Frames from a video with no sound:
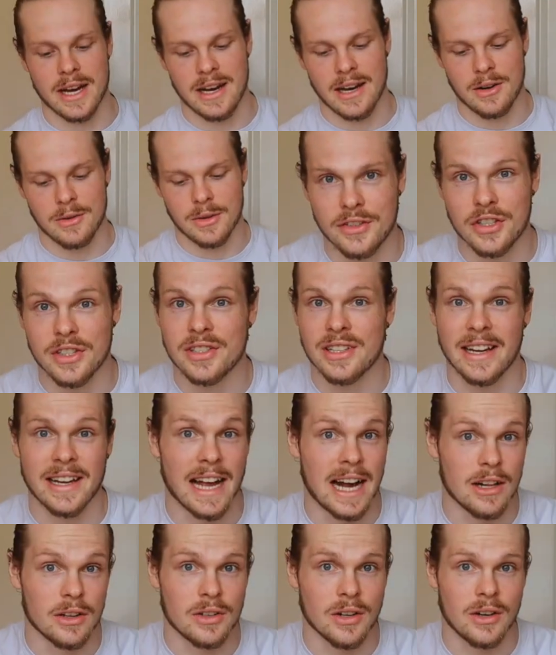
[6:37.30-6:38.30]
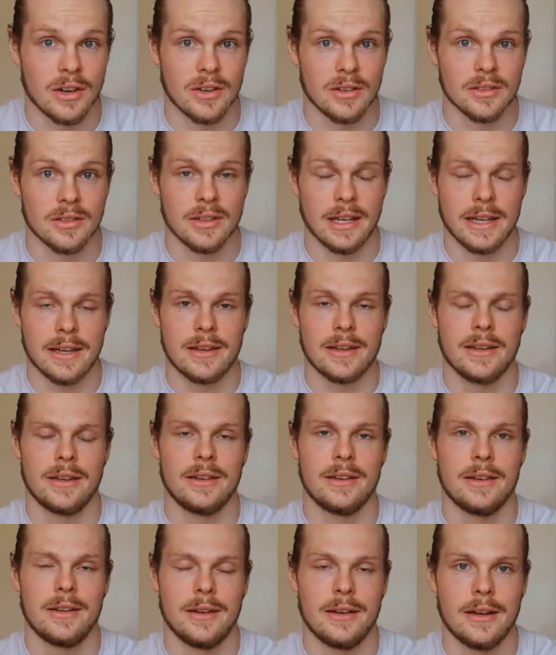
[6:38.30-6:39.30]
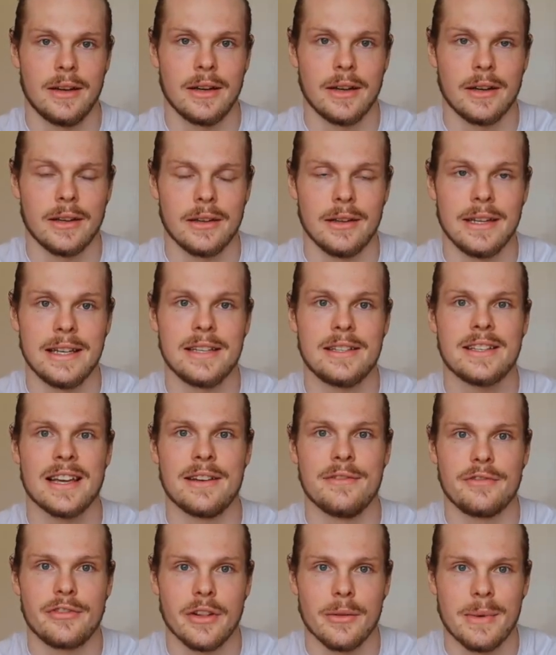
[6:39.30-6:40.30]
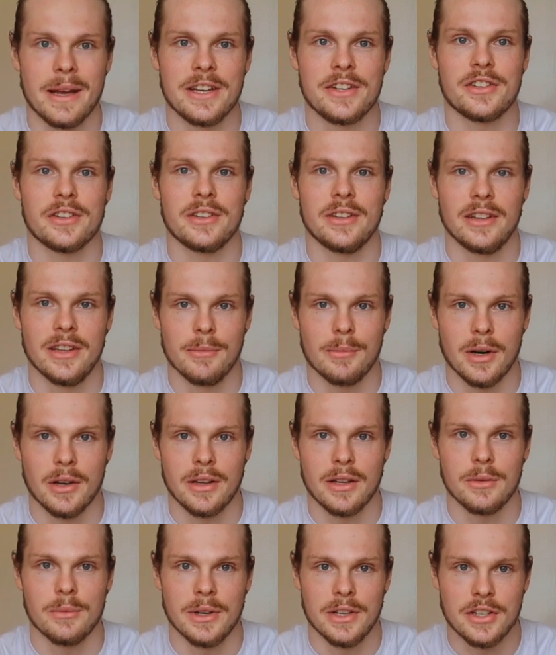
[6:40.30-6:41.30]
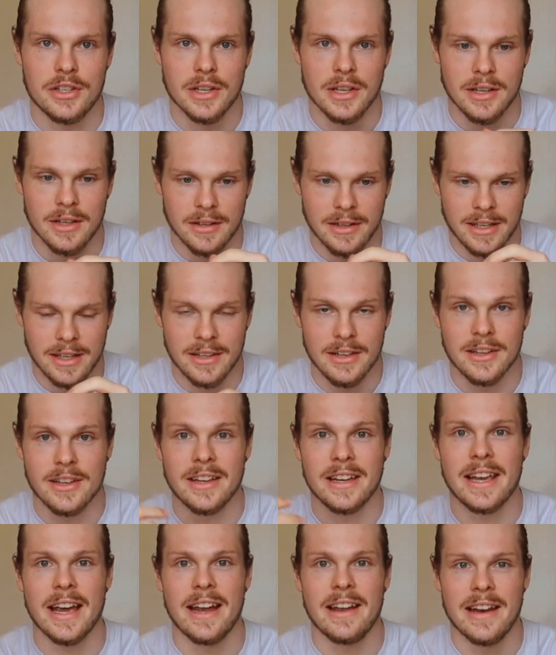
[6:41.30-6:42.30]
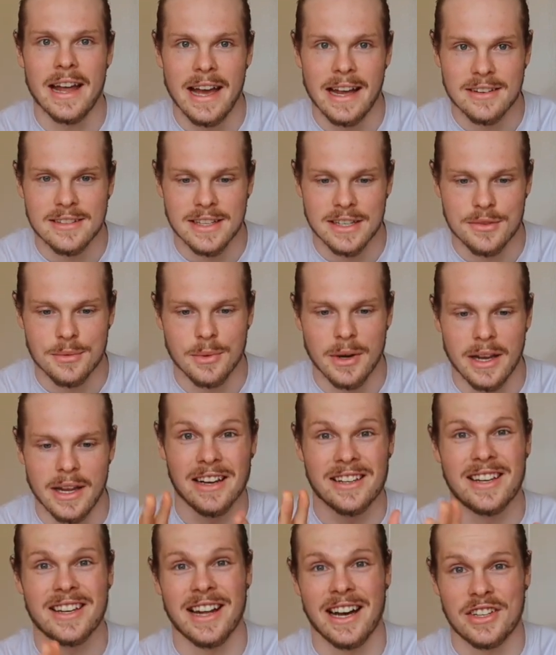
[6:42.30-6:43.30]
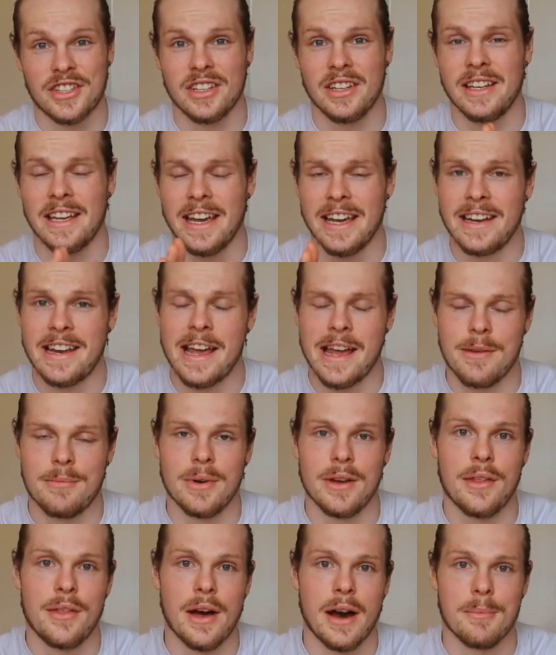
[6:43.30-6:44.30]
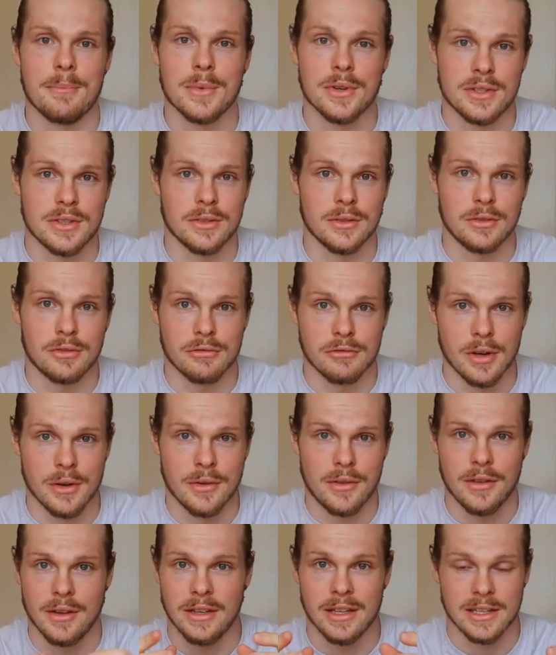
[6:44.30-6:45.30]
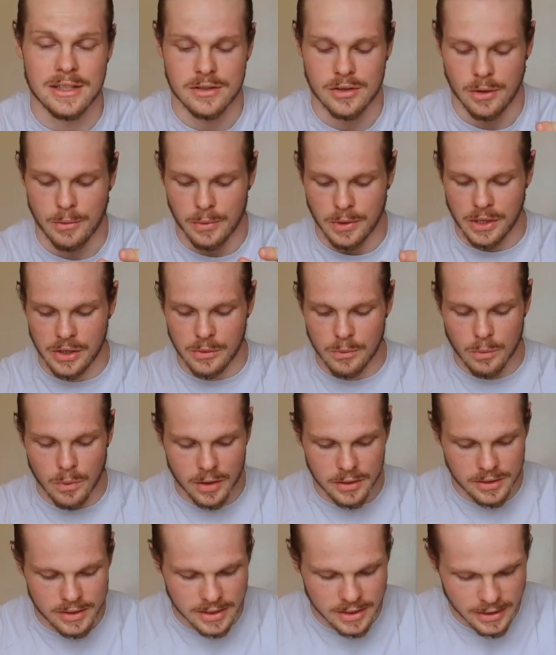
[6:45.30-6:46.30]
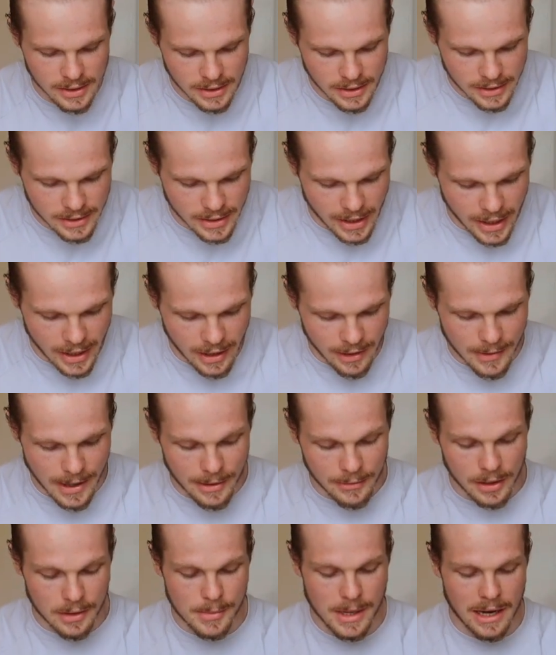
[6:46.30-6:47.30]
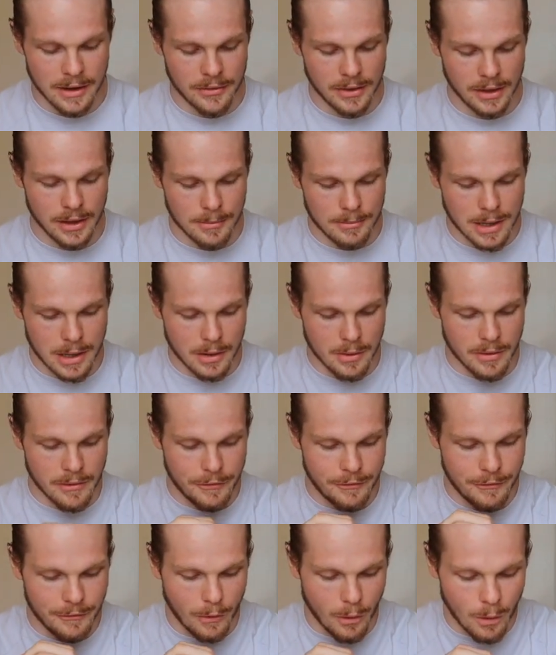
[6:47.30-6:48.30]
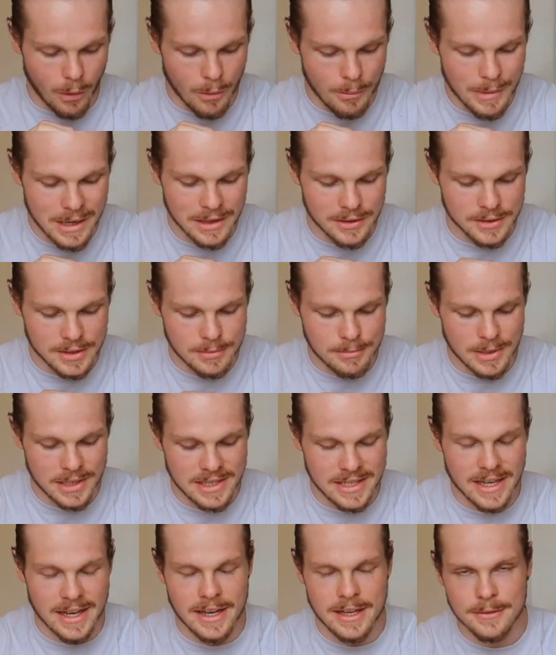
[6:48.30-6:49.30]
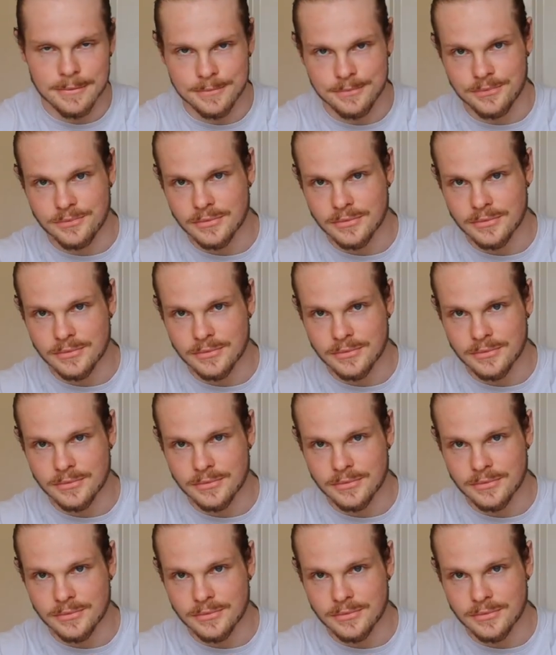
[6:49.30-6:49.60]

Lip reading: now. Just like alcohol, it can lead to inflammation in the body, which you can gain excess weight and can actually inhibit that muscle growth, and that's not what you want. I'm gonna be having about 4 meals per day